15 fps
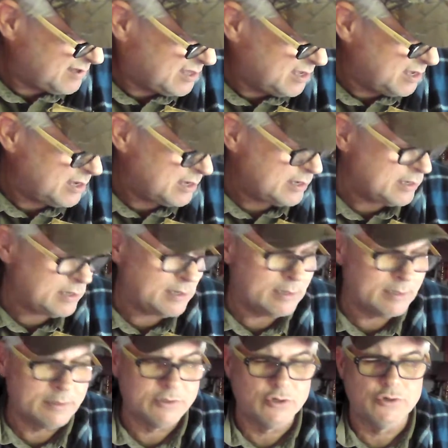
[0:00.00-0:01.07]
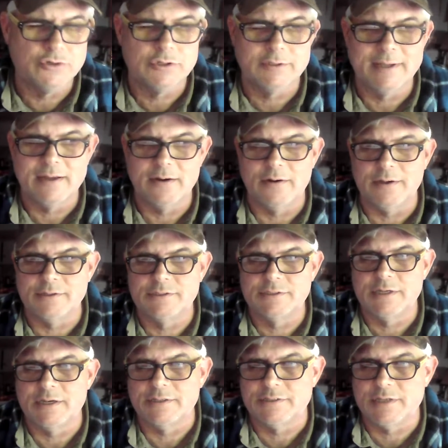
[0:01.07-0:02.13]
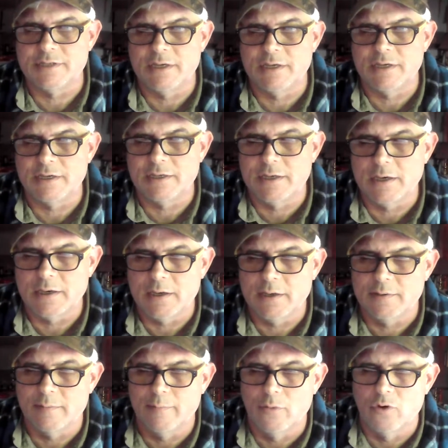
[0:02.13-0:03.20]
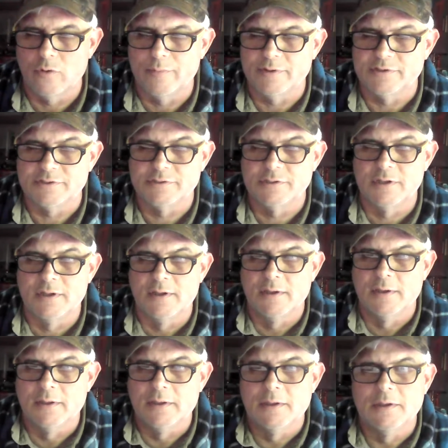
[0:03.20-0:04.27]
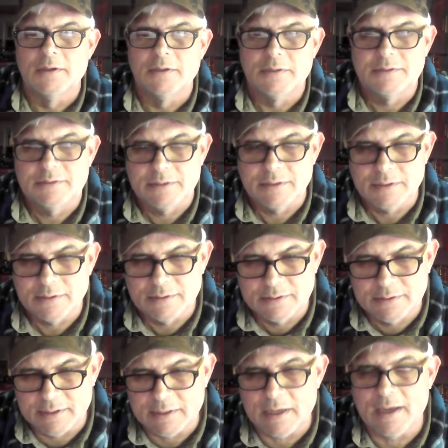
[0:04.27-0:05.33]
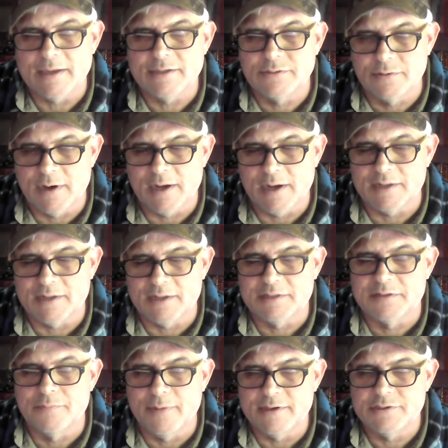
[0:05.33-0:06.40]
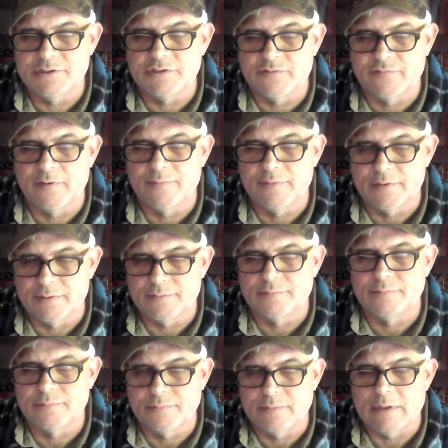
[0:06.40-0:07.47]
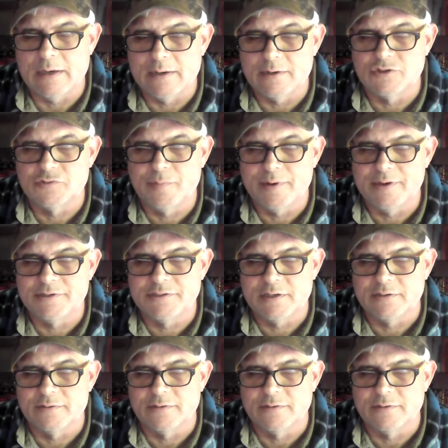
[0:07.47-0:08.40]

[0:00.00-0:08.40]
the Church of Latter Day Saints, aka the Mormons. The, the guys who got the message from the outer space